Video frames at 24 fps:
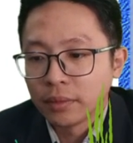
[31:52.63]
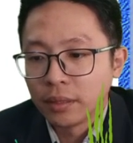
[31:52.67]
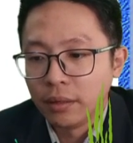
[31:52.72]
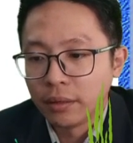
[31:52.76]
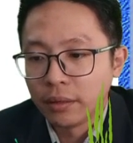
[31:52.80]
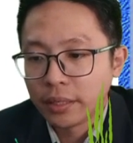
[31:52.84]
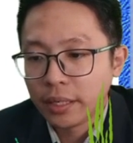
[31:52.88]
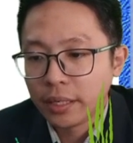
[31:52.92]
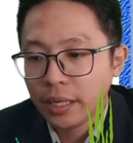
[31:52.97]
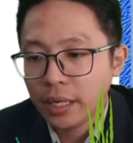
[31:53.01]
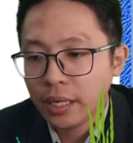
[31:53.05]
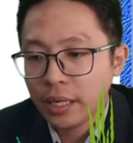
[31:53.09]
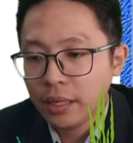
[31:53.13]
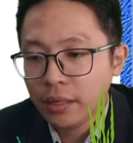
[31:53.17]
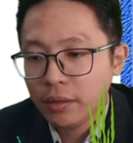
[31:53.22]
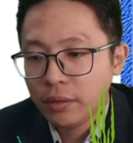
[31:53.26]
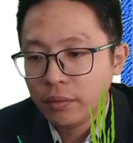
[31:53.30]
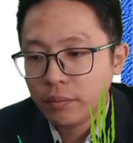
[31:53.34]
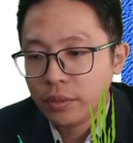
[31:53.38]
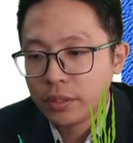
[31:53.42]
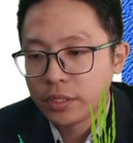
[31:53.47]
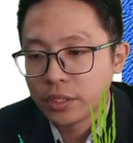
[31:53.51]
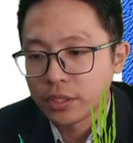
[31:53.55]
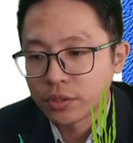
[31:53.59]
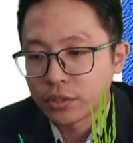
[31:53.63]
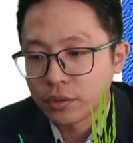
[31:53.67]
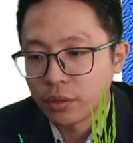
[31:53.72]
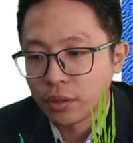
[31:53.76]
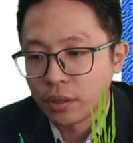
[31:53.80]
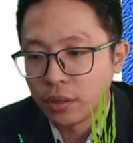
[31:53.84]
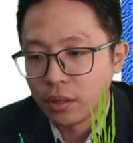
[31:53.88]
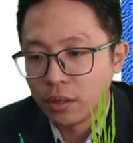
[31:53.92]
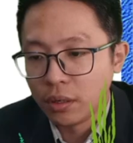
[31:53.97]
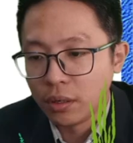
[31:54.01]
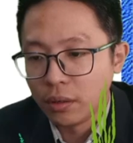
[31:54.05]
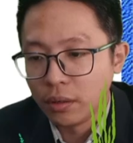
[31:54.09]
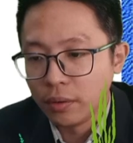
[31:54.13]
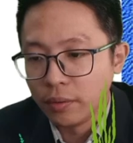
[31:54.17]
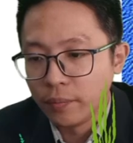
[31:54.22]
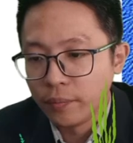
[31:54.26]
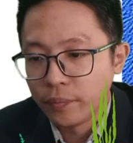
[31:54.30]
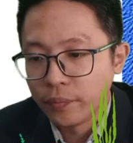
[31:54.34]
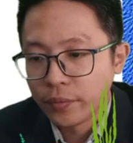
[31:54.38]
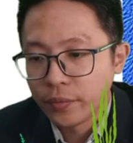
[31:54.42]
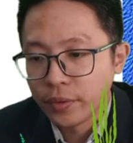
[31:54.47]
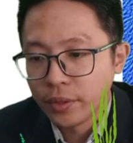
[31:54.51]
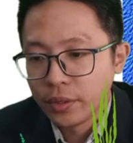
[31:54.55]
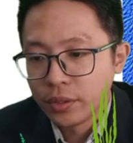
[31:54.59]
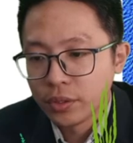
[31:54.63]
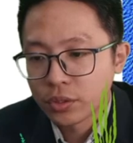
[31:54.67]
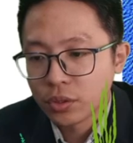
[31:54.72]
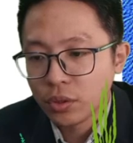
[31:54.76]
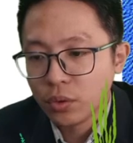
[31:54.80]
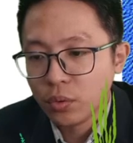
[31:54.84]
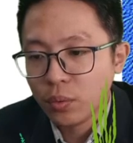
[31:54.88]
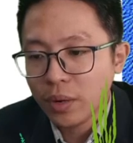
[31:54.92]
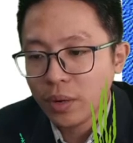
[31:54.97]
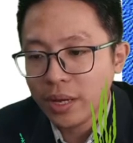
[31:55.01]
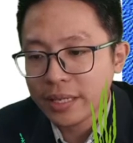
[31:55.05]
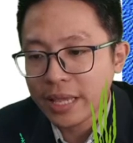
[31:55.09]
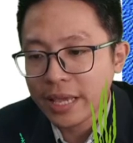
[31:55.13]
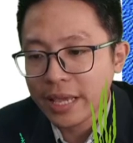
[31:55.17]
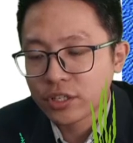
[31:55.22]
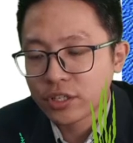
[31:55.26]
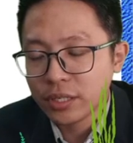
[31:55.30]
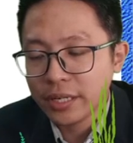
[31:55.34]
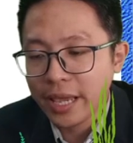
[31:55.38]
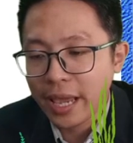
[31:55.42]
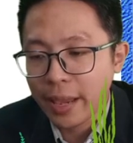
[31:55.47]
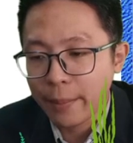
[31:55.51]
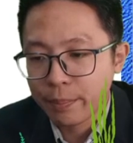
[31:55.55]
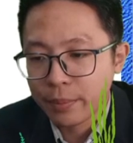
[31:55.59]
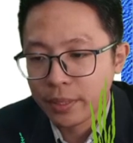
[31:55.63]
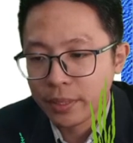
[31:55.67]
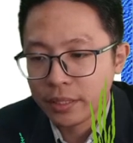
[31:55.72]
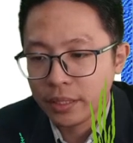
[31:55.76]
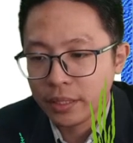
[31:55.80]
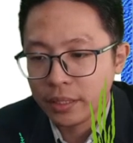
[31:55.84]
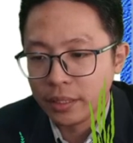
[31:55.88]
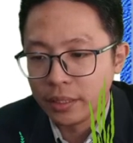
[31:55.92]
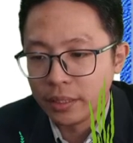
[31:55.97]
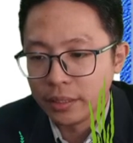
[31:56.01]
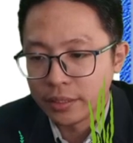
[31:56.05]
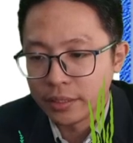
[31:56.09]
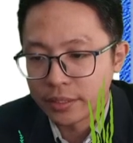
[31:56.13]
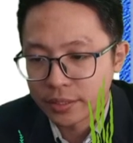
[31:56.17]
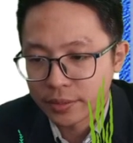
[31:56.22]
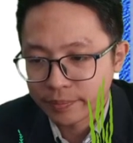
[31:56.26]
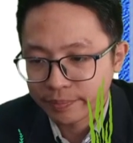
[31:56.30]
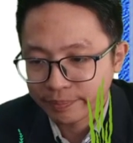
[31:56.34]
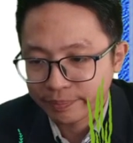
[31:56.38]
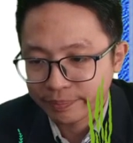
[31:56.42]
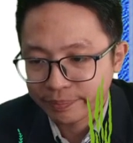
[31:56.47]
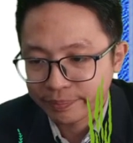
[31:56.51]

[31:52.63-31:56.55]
Okay, which is wrong. So what actually happened is,